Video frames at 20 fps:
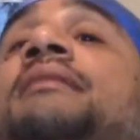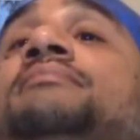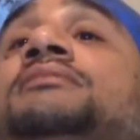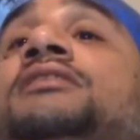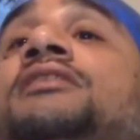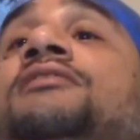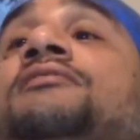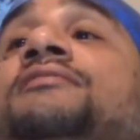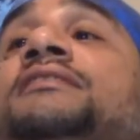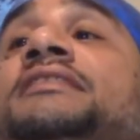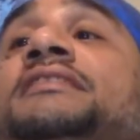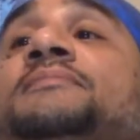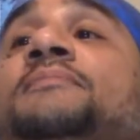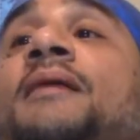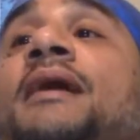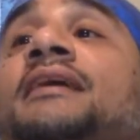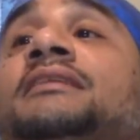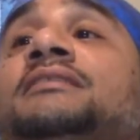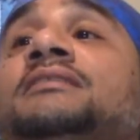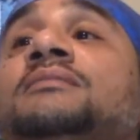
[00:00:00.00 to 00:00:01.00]
they're
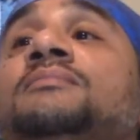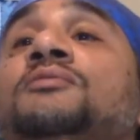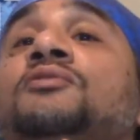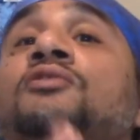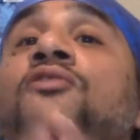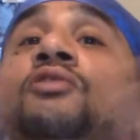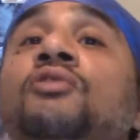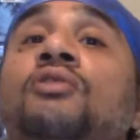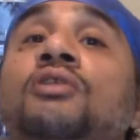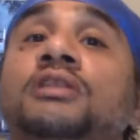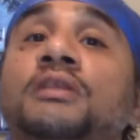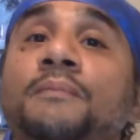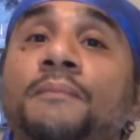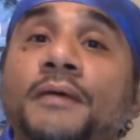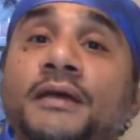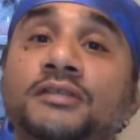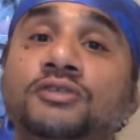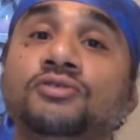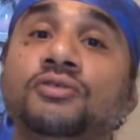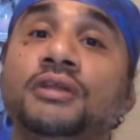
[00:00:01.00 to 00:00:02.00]
responsible. It all
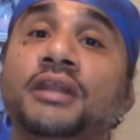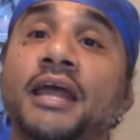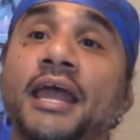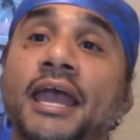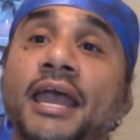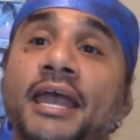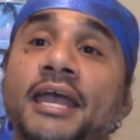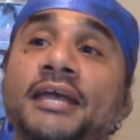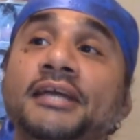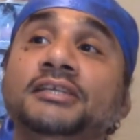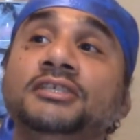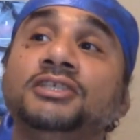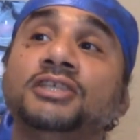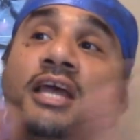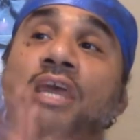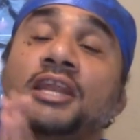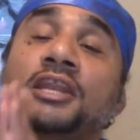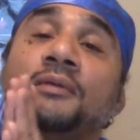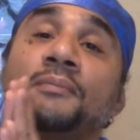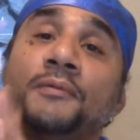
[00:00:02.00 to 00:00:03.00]
depends on the age
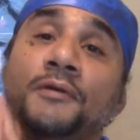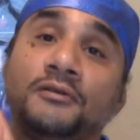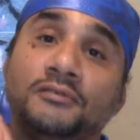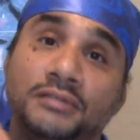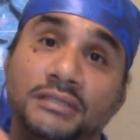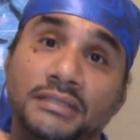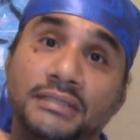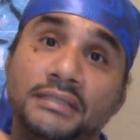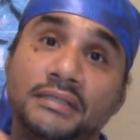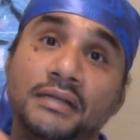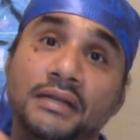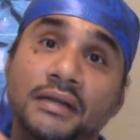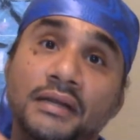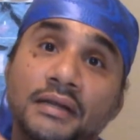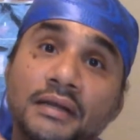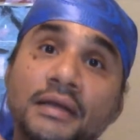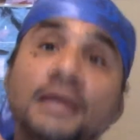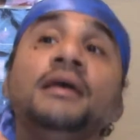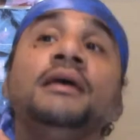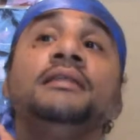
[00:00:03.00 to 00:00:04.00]
and the person.
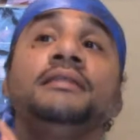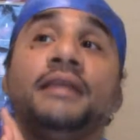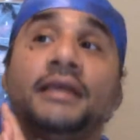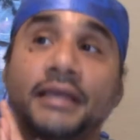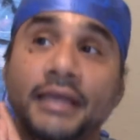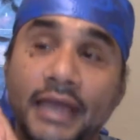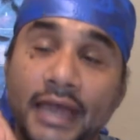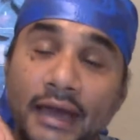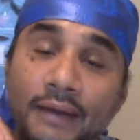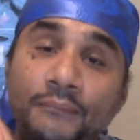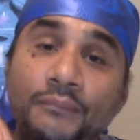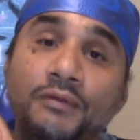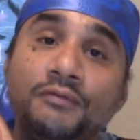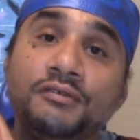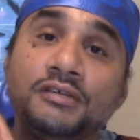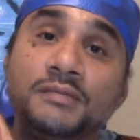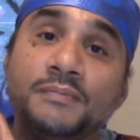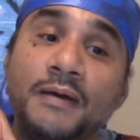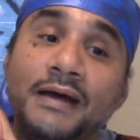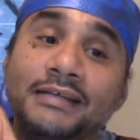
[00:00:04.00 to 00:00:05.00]
They can be
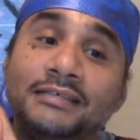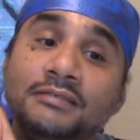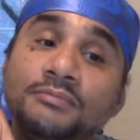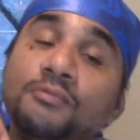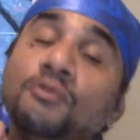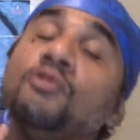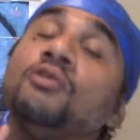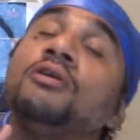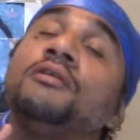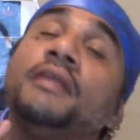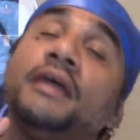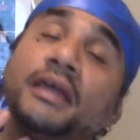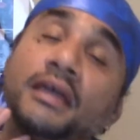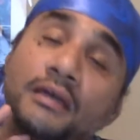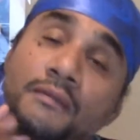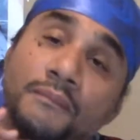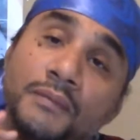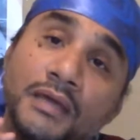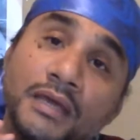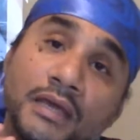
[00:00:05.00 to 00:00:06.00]
responsible or they
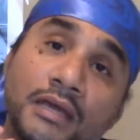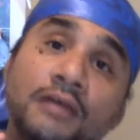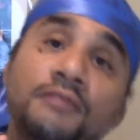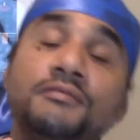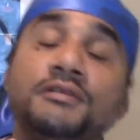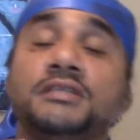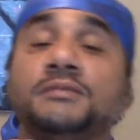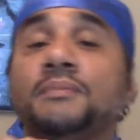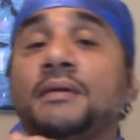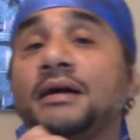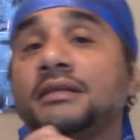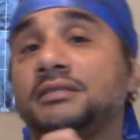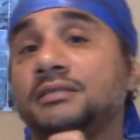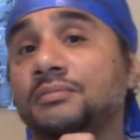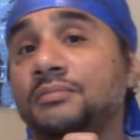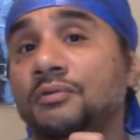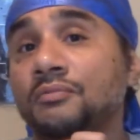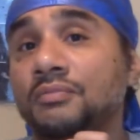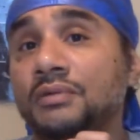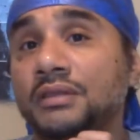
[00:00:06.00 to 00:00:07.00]
can be
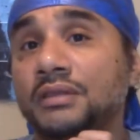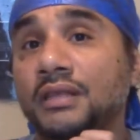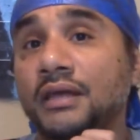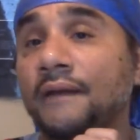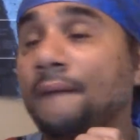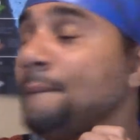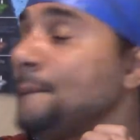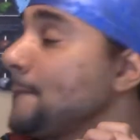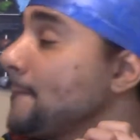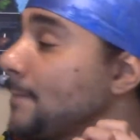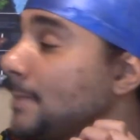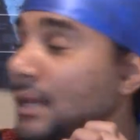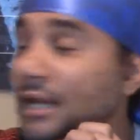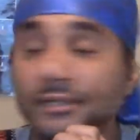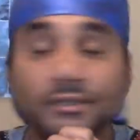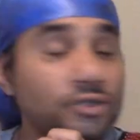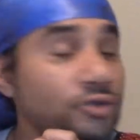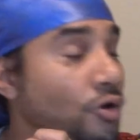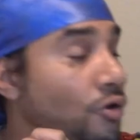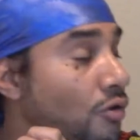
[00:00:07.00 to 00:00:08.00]
irresponsible with it.
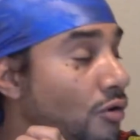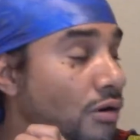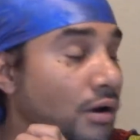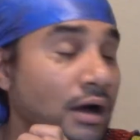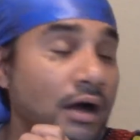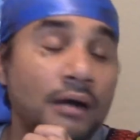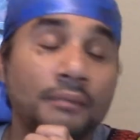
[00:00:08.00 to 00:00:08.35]
It's all up